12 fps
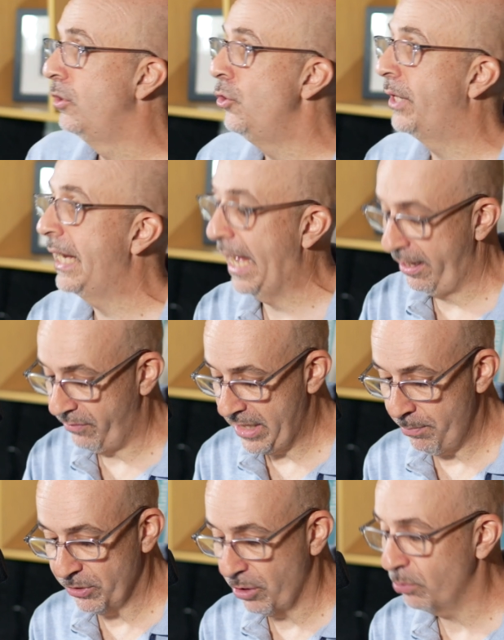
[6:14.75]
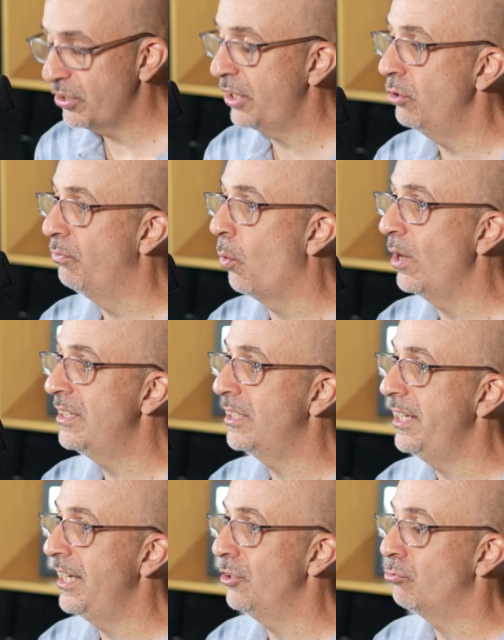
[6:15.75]
You can kind of keep, it's almost like your voice
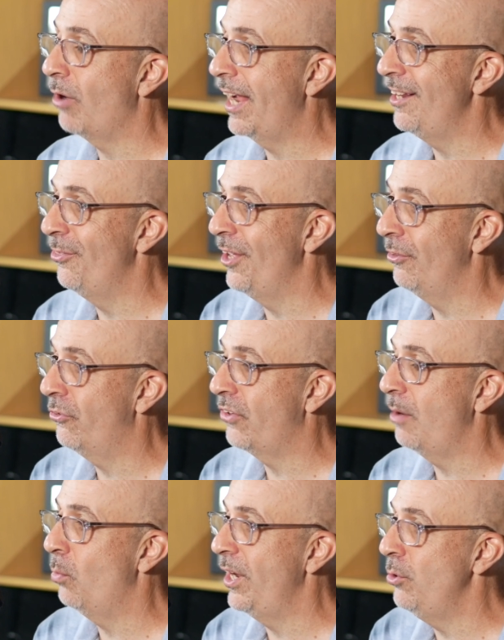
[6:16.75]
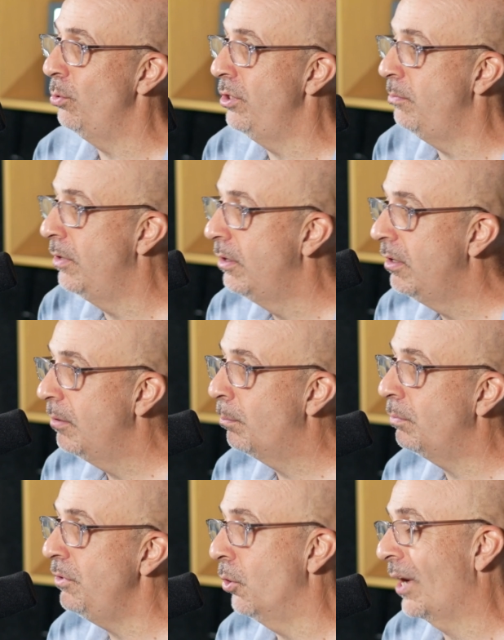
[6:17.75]
leading is right in there, the same way you would,
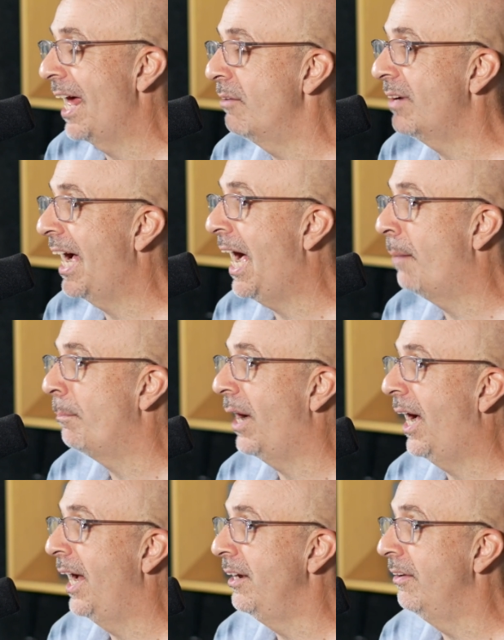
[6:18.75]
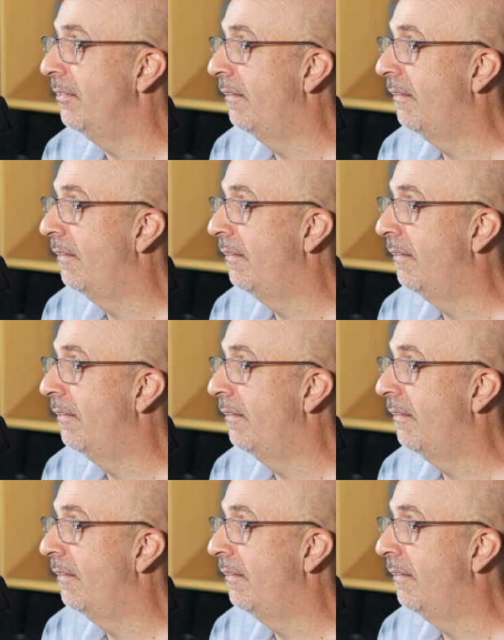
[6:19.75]
kind of comp behind it.